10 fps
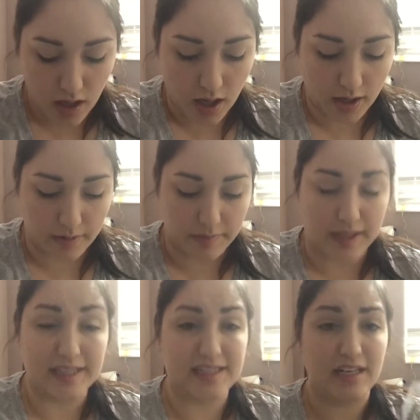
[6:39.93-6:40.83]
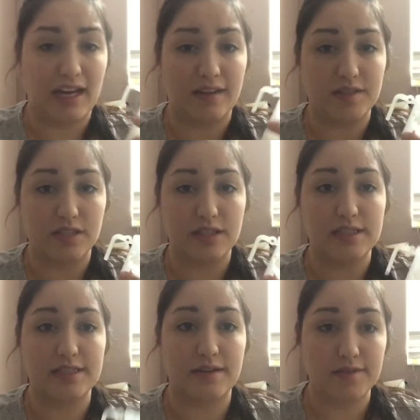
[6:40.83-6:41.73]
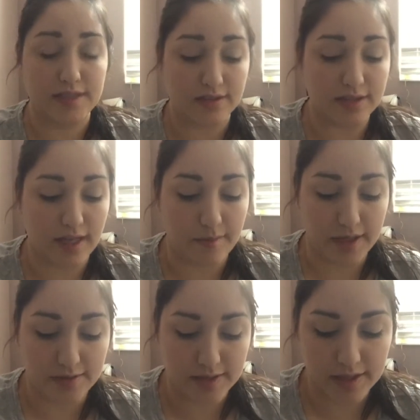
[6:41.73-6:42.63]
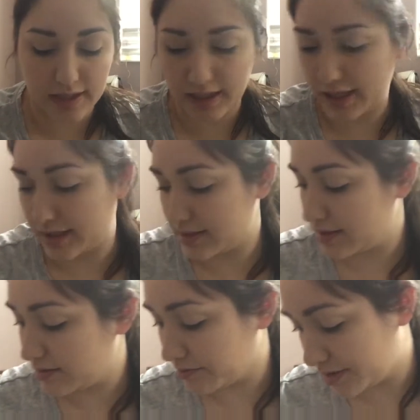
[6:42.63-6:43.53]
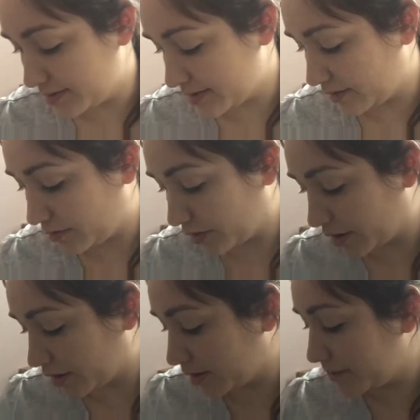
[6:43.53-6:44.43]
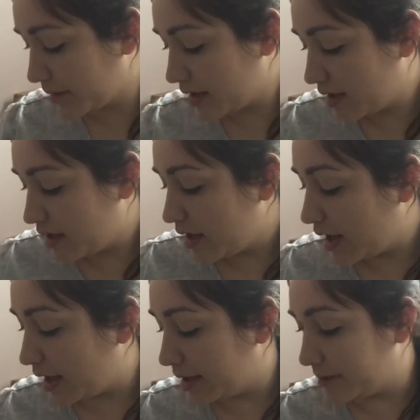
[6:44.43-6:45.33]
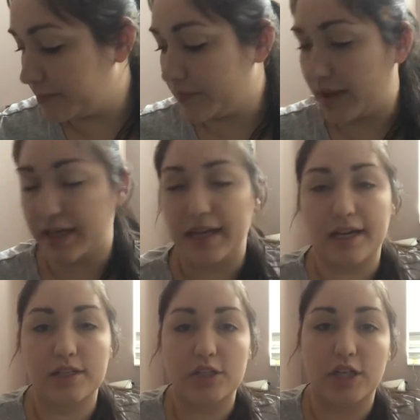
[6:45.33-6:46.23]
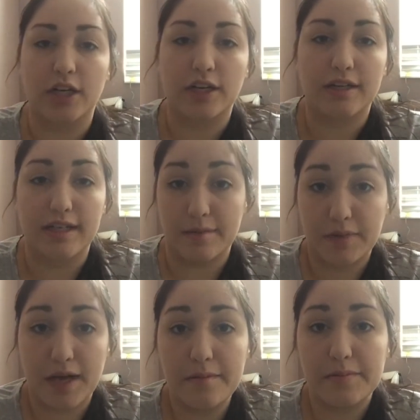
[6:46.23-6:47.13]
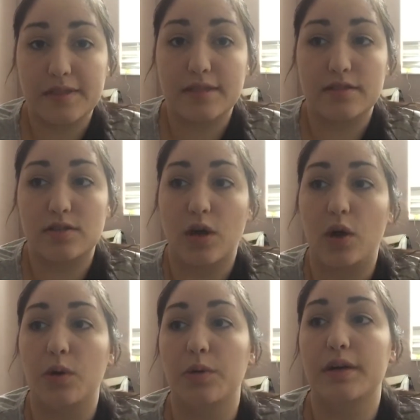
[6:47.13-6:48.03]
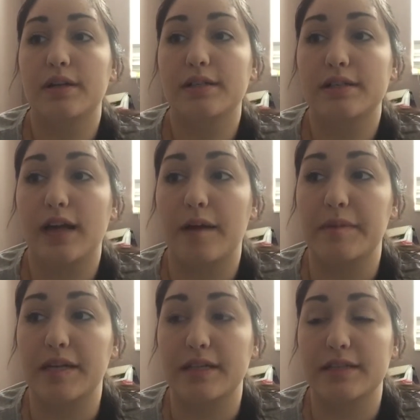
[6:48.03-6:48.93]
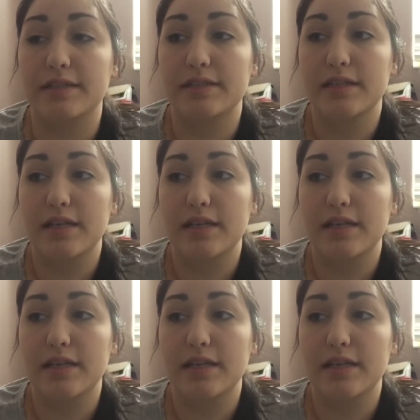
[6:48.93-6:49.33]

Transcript: Like I said, I have to clean this every single time I use it. I can't reuse it for her. I can't share neb cups, so, I mean,